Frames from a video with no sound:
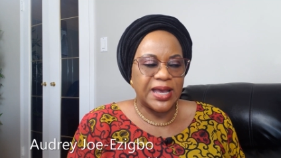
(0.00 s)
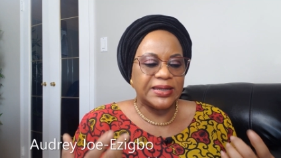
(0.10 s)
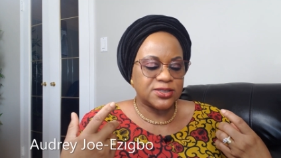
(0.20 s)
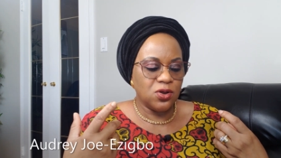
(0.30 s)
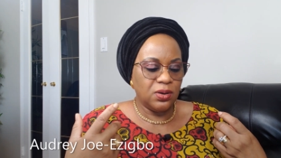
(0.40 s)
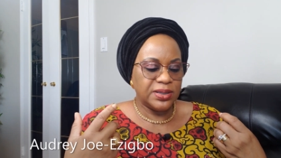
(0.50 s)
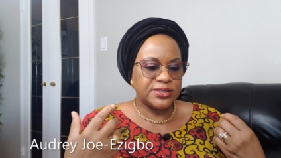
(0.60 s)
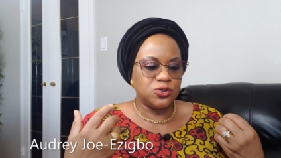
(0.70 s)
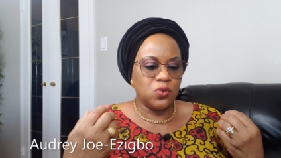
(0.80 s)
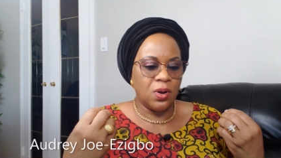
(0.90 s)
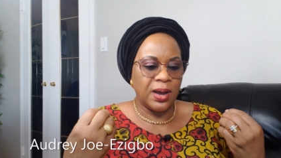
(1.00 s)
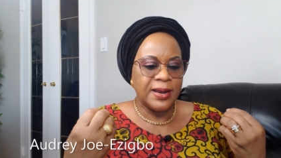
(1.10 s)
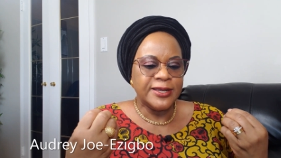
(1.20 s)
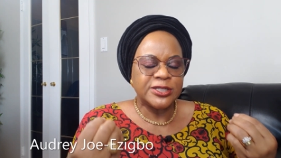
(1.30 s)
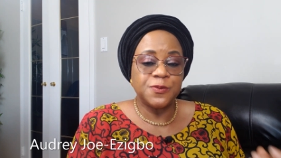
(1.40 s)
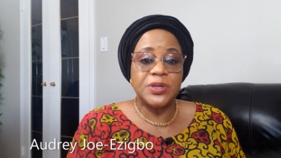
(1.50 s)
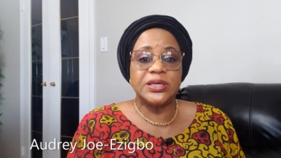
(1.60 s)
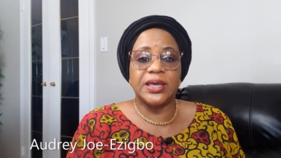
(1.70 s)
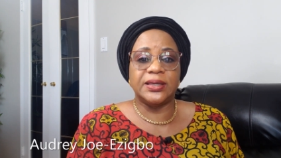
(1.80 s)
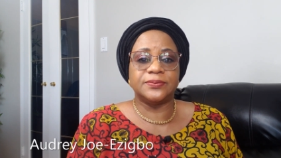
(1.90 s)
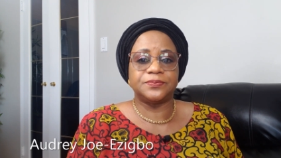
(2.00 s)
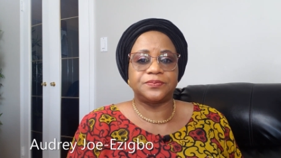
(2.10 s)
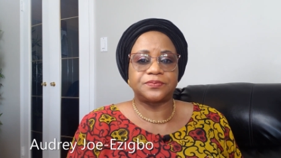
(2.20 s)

And as long as you are speaking